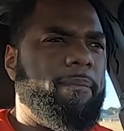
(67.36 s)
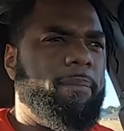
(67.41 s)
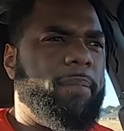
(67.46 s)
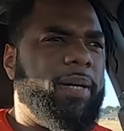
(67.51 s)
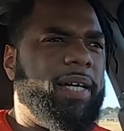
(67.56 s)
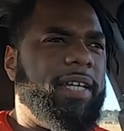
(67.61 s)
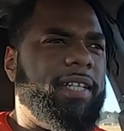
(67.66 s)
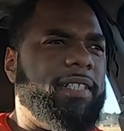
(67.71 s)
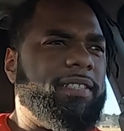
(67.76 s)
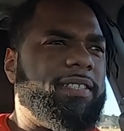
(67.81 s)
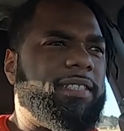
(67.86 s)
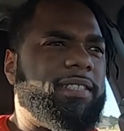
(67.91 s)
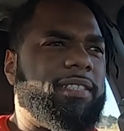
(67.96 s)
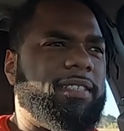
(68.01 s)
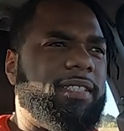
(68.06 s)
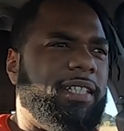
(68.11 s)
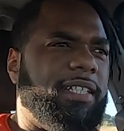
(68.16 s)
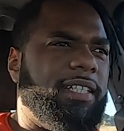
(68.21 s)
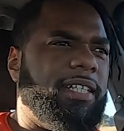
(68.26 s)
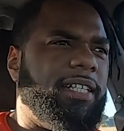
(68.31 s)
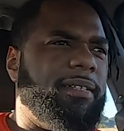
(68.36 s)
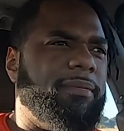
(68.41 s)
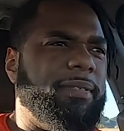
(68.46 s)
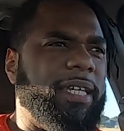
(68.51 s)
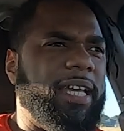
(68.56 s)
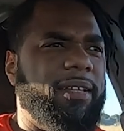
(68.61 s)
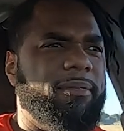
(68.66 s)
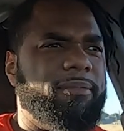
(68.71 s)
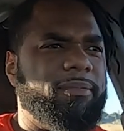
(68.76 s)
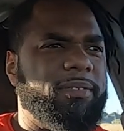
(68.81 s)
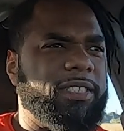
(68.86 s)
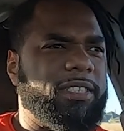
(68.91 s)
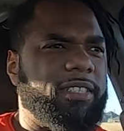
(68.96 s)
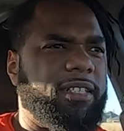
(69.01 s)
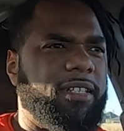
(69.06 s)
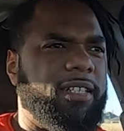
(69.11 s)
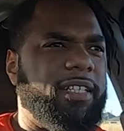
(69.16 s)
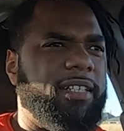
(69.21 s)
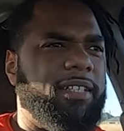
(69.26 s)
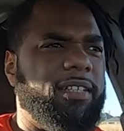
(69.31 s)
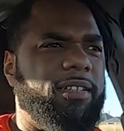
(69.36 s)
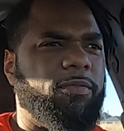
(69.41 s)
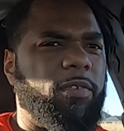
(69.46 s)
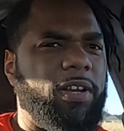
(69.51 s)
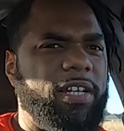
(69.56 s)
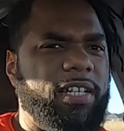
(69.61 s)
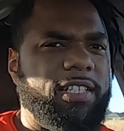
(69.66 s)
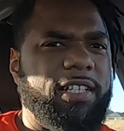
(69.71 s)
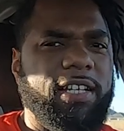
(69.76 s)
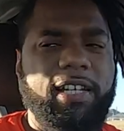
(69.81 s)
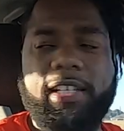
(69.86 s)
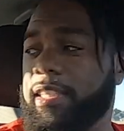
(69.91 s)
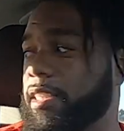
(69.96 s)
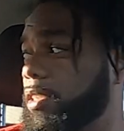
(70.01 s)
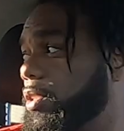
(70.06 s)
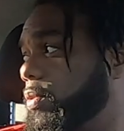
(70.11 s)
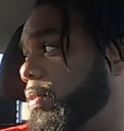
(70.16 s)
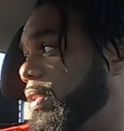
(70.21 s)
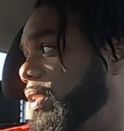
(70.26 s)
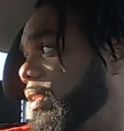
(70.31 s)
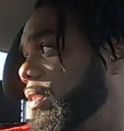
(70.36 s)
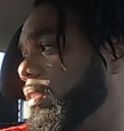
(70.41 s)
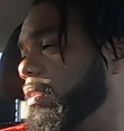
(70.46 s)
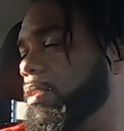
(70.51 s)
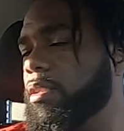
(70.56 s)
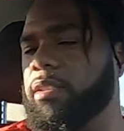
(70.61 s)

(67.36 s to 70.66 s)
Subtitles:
But yeah, just gonna run and gun this one.